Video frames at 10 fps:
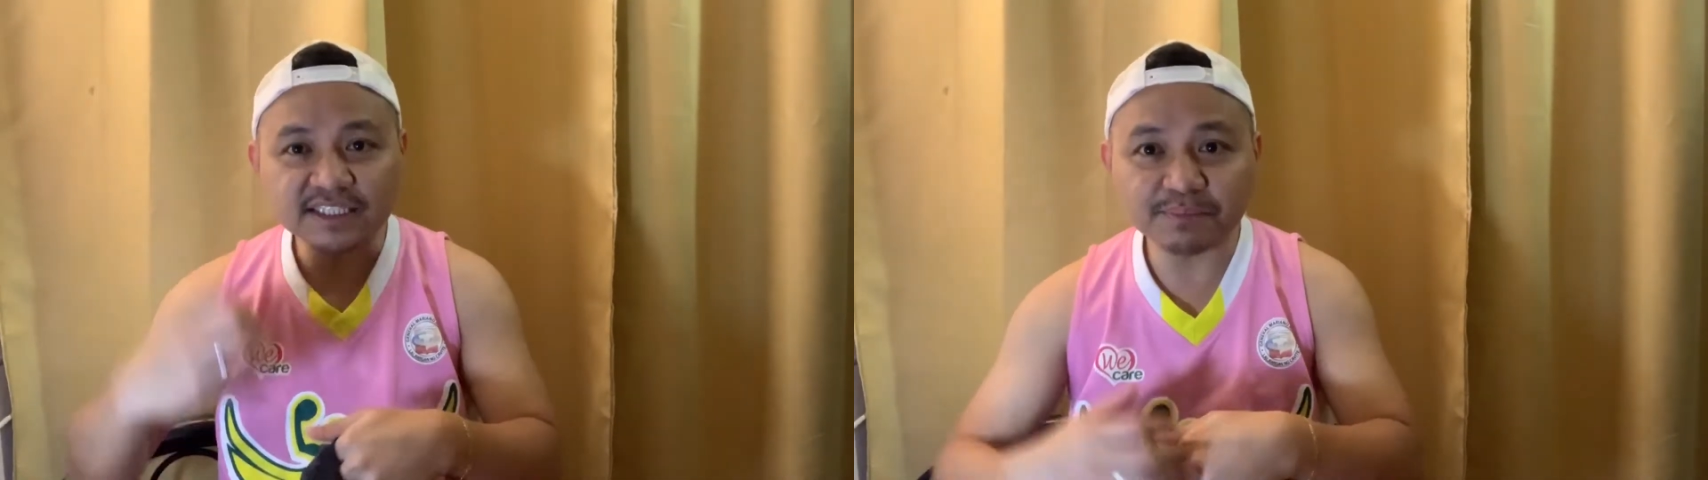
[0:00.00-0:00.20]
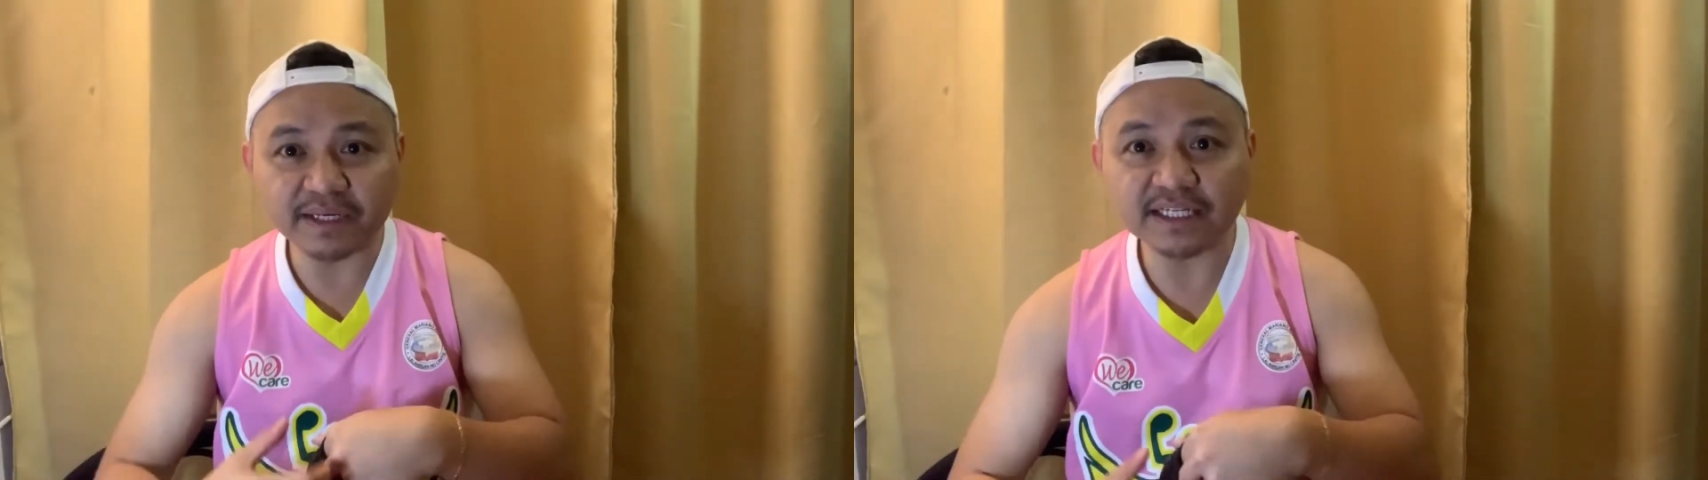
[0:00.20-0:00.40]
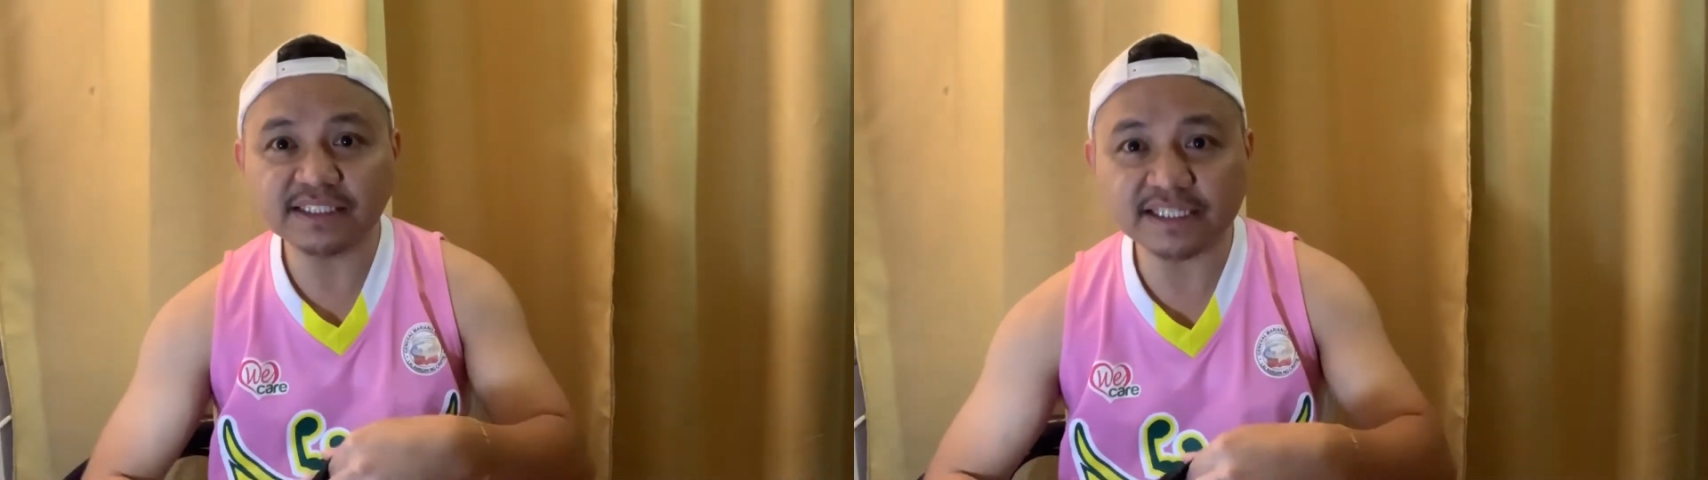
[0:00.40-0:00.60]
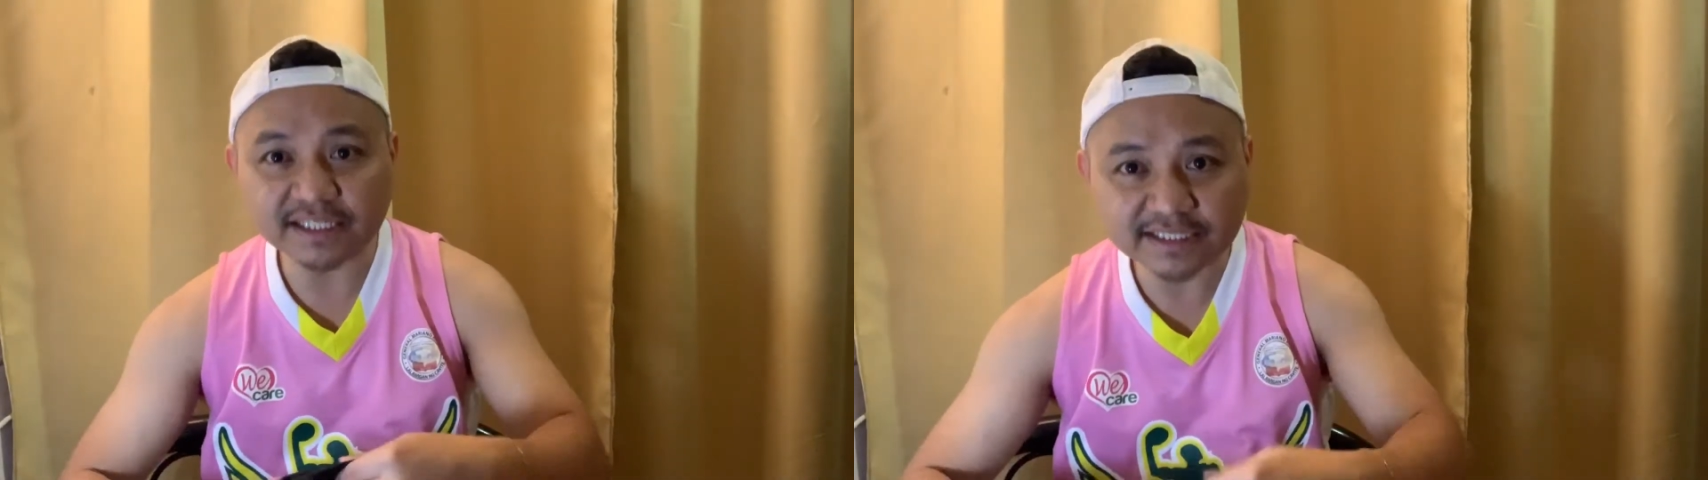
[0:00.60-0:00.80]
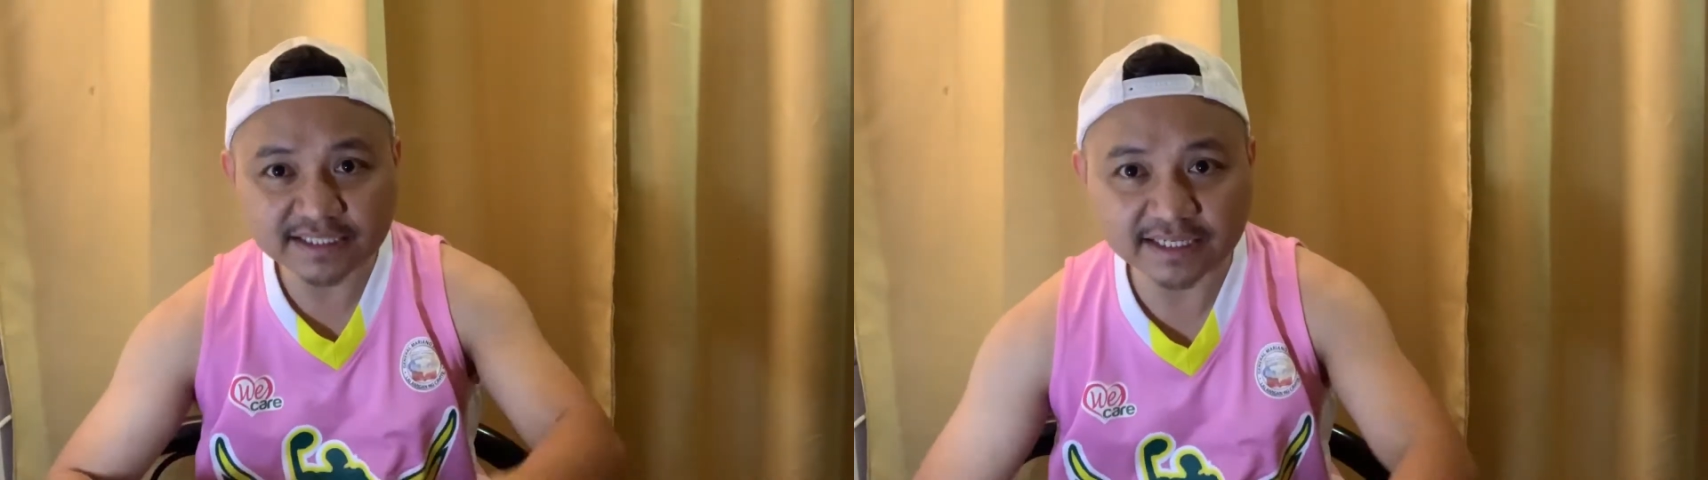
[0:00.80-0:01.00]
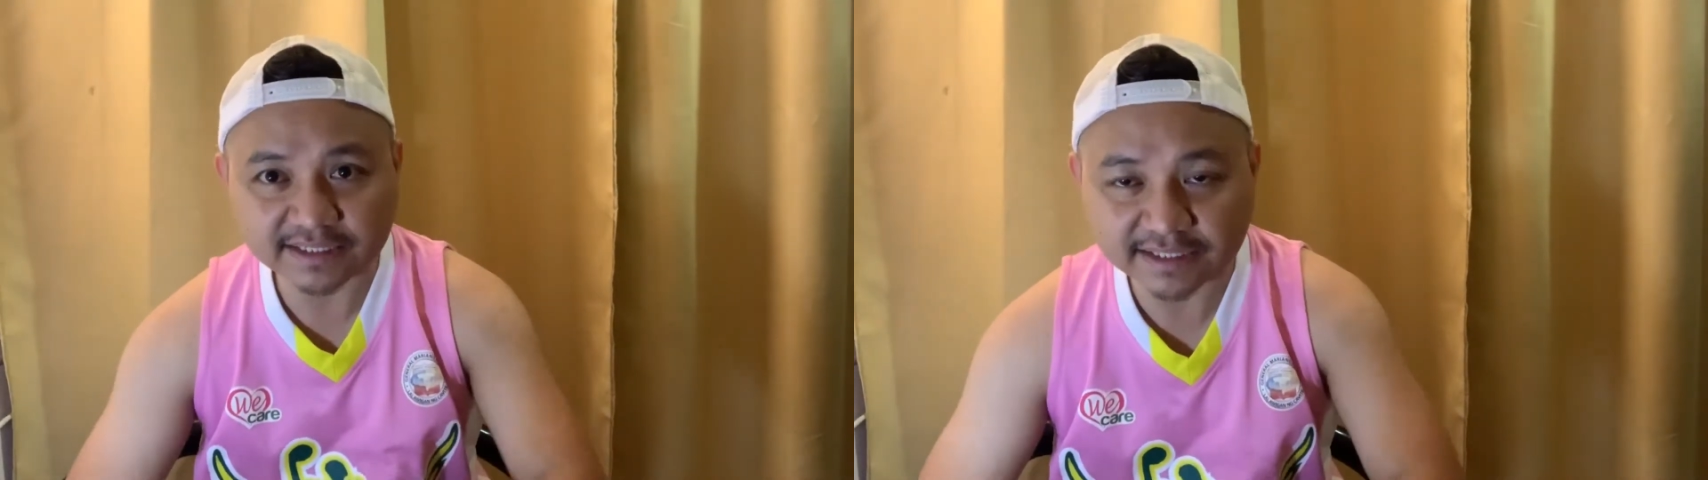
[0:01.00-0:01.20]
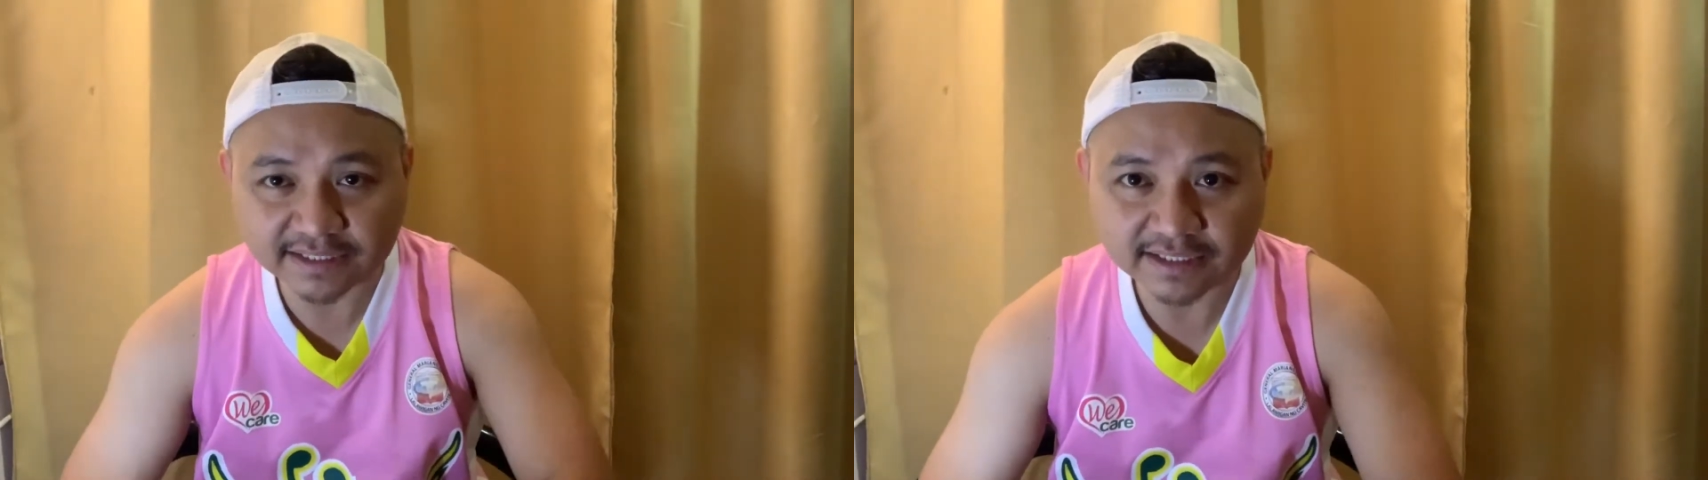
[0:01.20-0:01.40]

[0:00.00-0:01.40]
pa ng skills natin.